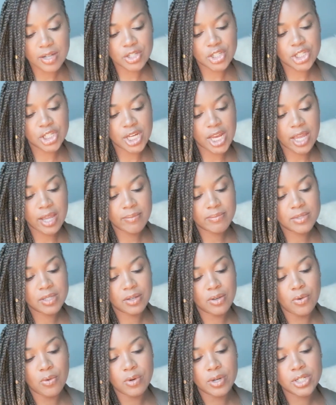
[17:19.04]
shaped,
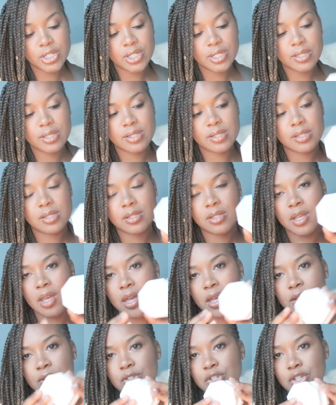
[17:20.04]
gorgeous
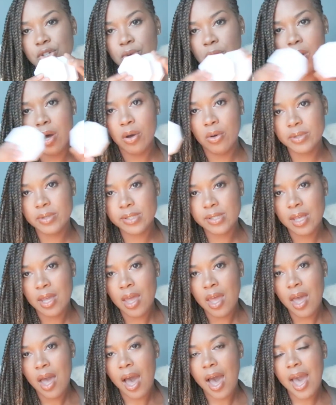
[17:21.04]
duos.
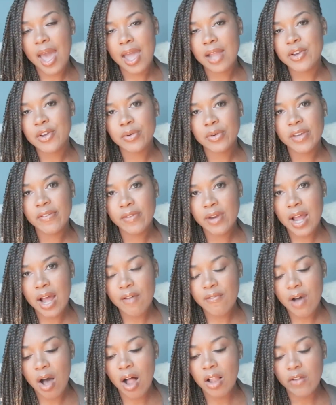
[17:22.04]
I don't even
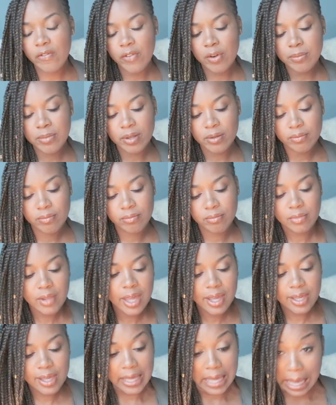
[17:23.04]
have all of them
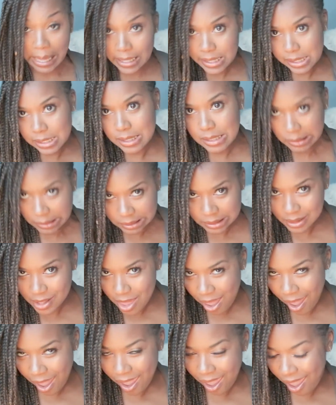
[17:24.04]
like yet.
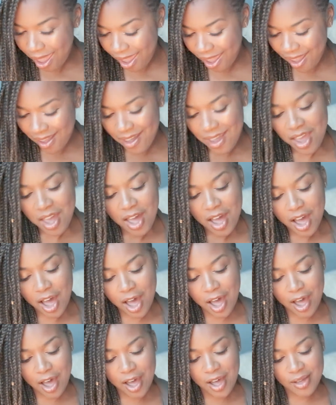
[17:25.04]

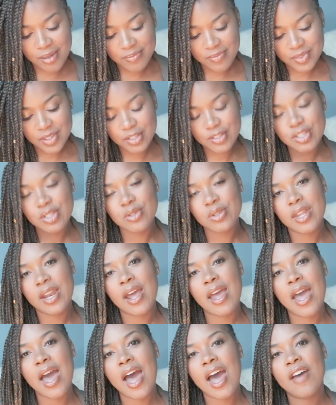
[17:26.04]
The two that I
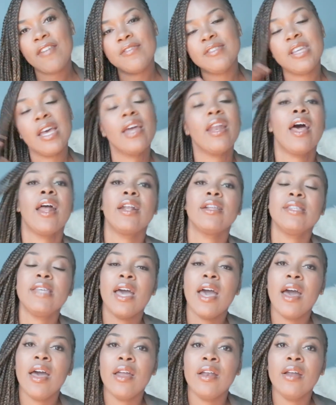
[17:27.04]
have, 10 out of
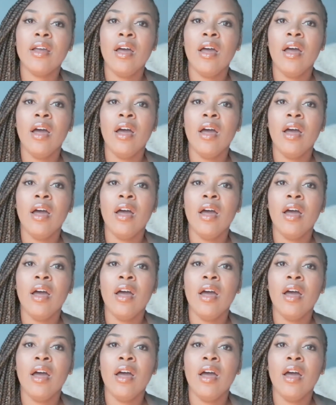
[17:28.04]
10.